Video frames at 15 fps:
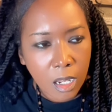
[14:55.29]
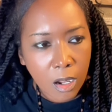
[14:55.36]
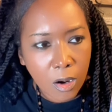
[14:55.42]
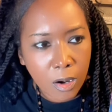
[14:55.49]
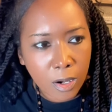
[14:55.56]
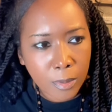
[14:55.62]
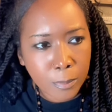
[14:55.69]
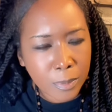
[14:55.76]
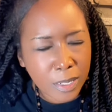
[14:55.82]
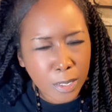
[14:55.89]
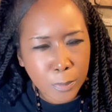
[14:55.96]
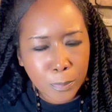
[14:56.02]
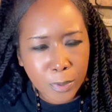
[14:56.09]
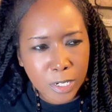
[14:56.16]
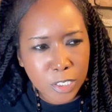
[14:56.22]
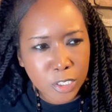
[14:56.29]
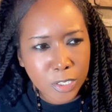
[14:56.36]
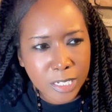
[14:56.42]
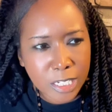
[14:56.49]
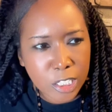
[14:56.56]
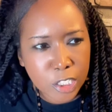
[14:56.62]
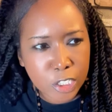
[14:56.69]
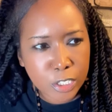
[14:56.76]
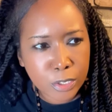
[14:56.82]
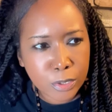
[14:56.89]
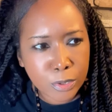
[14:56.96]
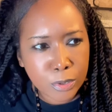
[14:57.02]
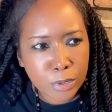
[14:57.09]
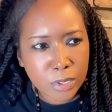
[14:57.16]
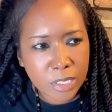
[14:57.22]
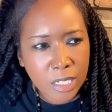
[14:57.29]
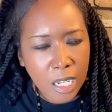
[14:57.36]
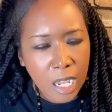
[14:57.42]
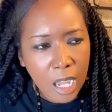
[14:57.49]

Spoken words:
or blood pressure issues?